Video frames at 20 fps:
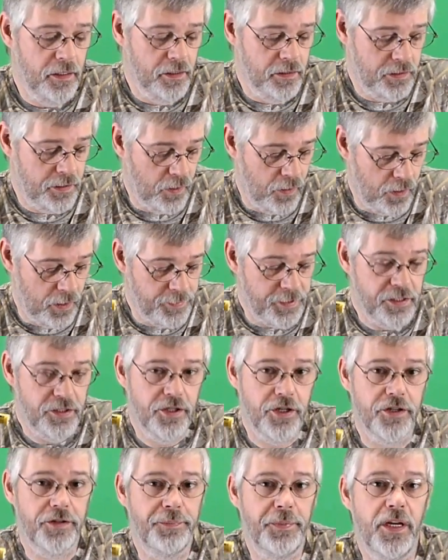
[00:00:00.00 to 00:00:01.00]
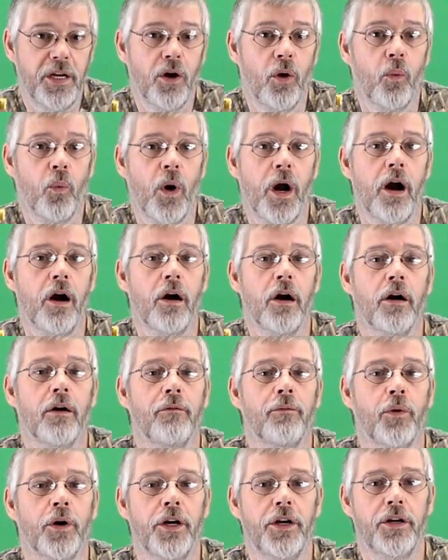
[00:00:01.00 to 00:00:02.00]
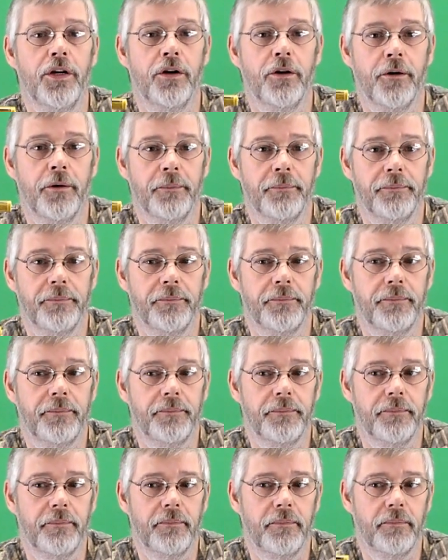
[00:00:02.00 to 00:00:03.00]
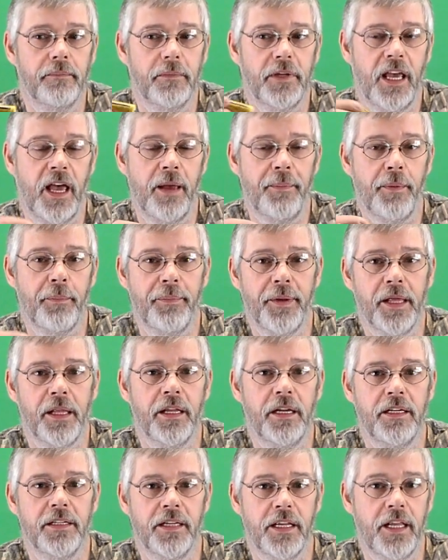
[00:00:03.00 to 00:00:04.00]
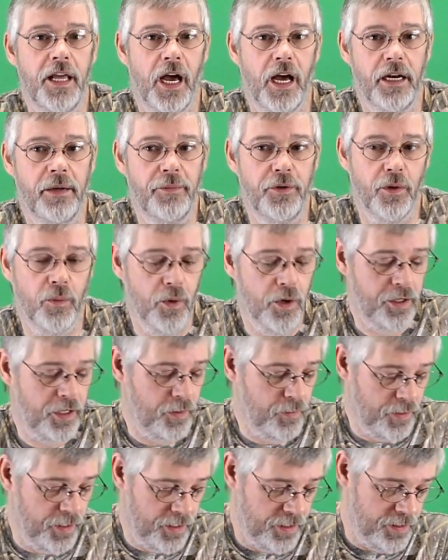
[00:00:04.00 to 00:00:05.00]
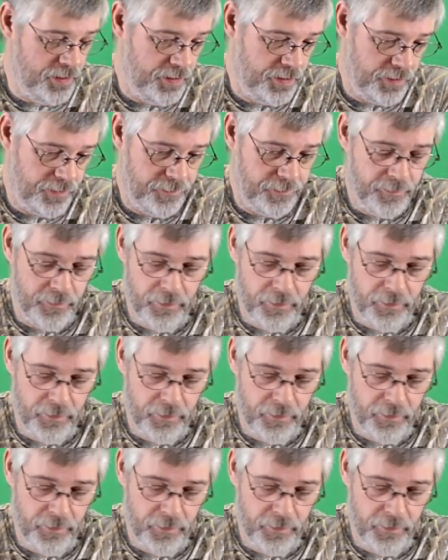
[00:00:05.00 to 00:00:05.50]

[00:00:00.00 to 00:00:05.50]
So, I mean, just be aware of what your capabilities of the item you're working with is.